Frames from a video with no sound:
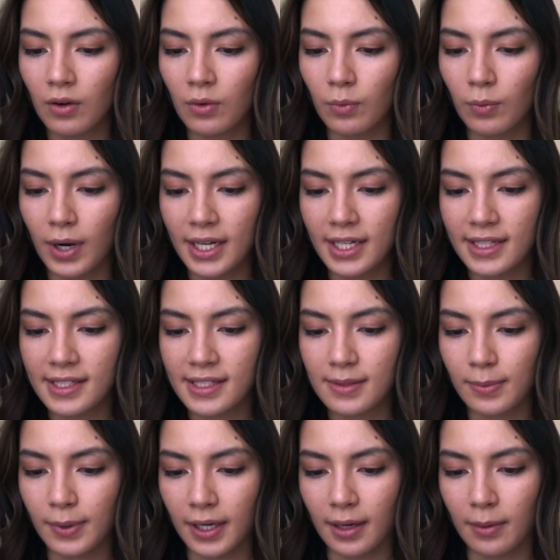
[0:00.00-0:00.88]

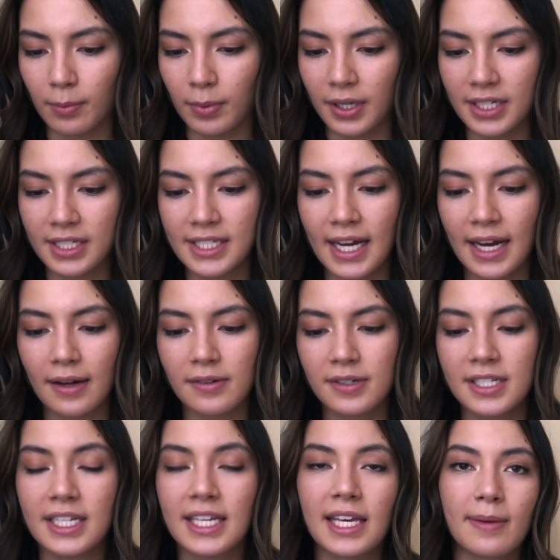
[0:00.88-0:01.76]
Whites we're going to bring down
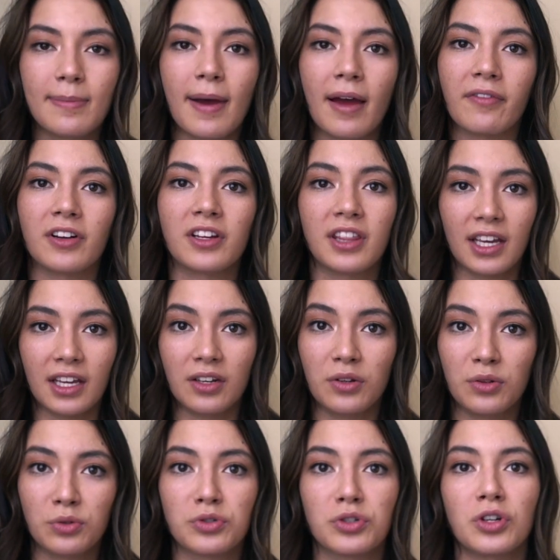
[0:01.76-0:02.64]
to keep everything
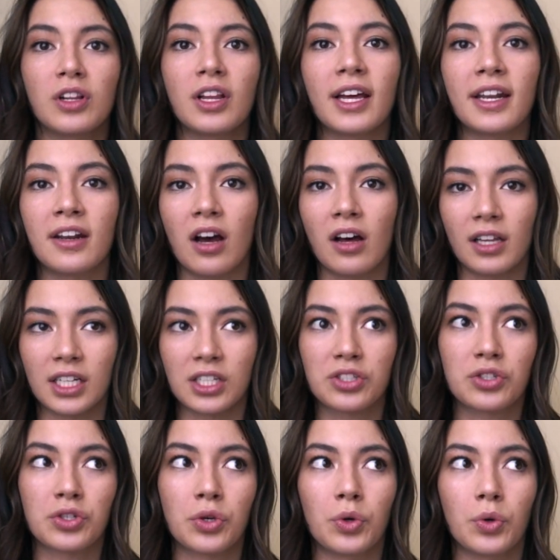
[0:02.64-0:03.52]
neutral and not
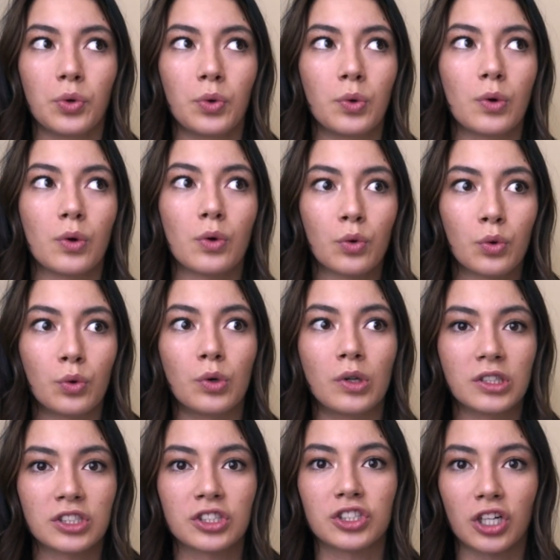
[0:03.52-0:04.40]
like too
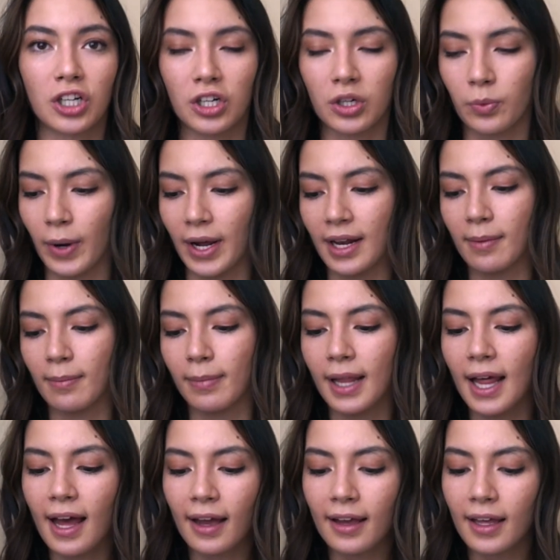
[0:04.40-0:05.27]
cool stark white and
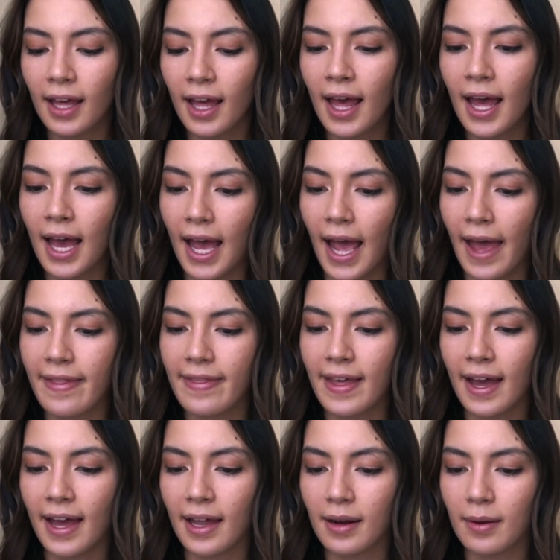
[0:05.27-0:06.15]
black. And
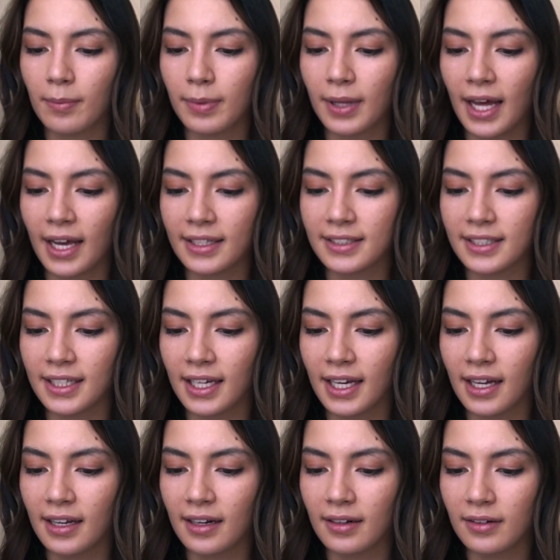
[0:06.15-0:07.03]
then blacks
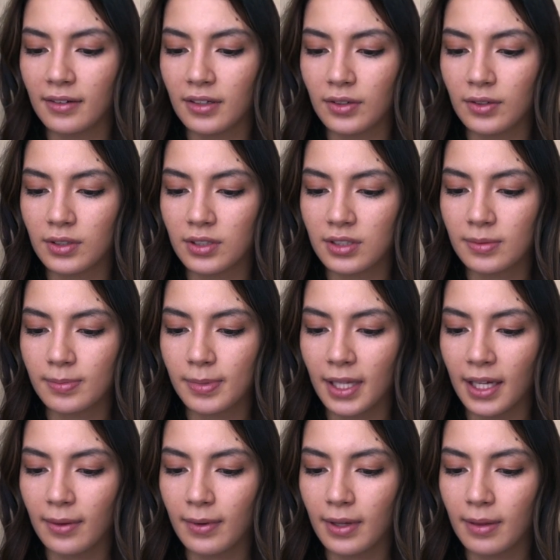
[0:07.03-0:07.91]
again you can just
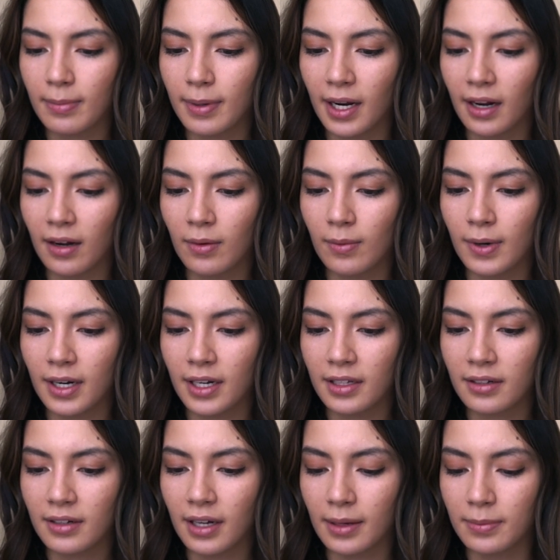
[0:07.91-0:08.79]
play with, but I don't want
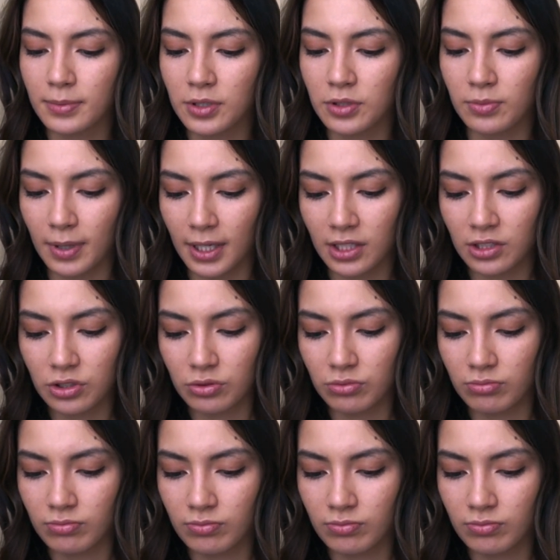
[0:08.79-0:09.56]
it up too much.